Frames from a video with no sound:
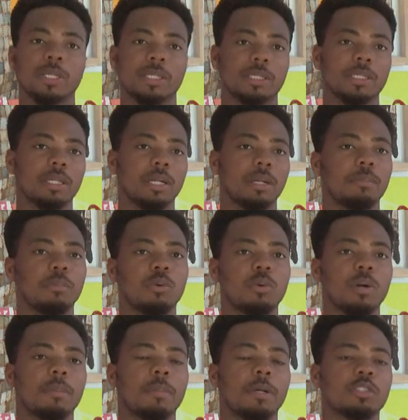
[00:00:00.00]

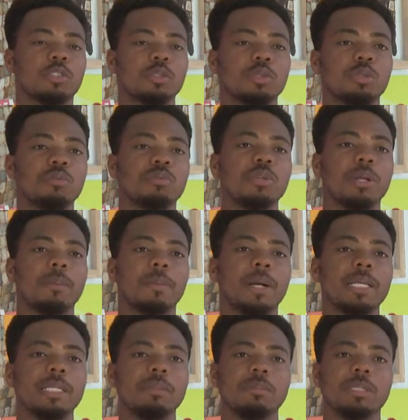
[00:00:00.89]

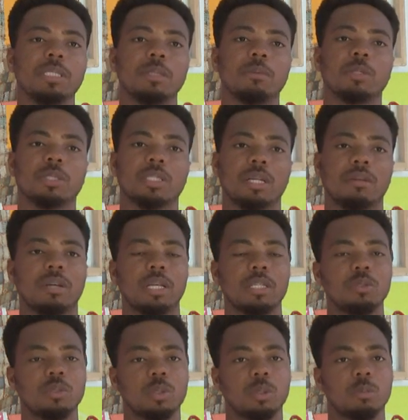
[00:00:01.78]

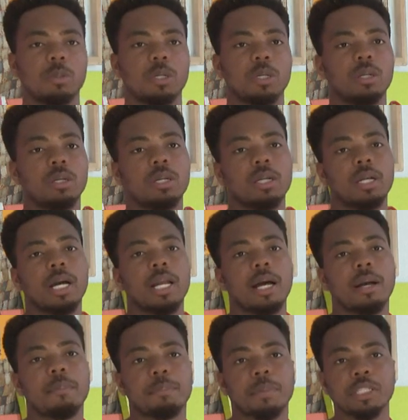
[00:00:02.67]
recycling?
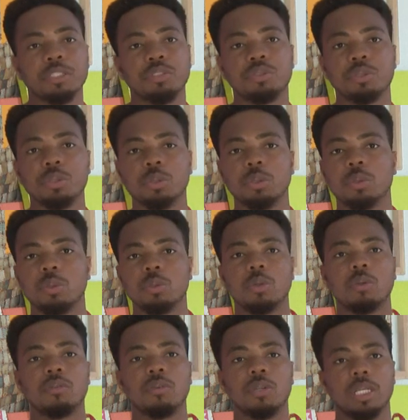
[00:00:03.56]
Because I
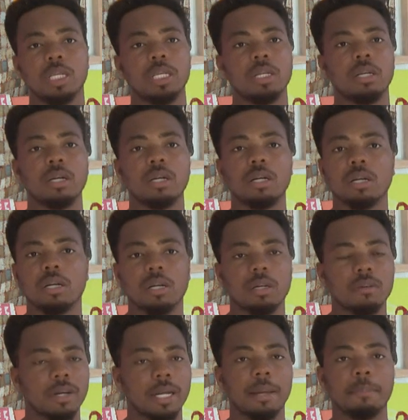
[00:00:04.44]
didn't want to
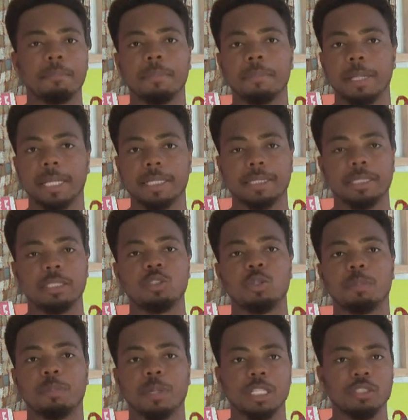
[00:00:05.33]
limit my work
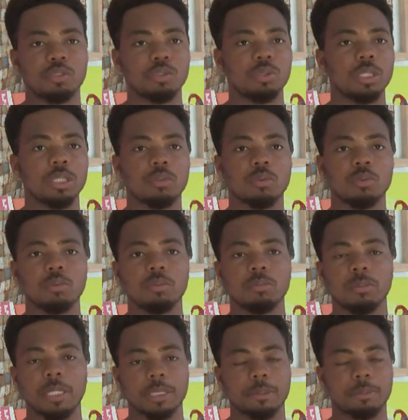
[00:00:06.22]
only to painting,
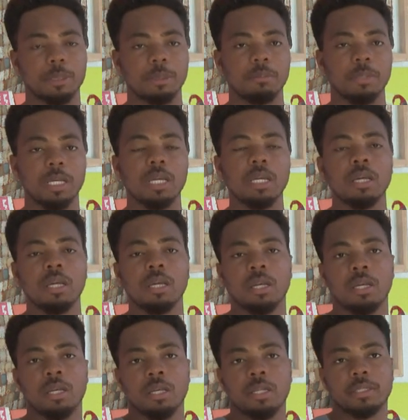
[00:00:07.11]
to the medium of
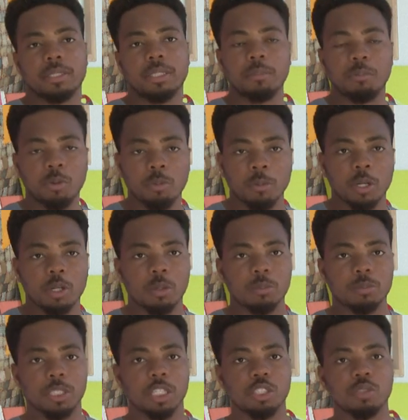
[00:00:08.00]
painting, to
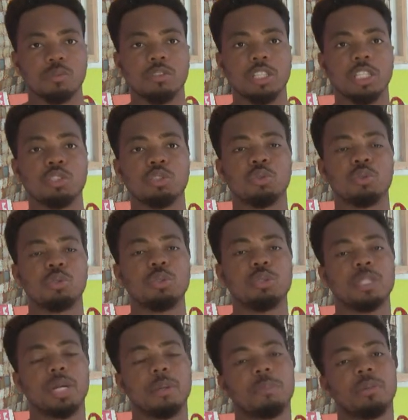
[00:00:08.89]
express
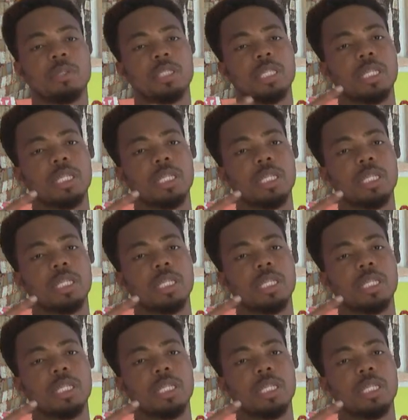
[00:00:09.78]
myself just in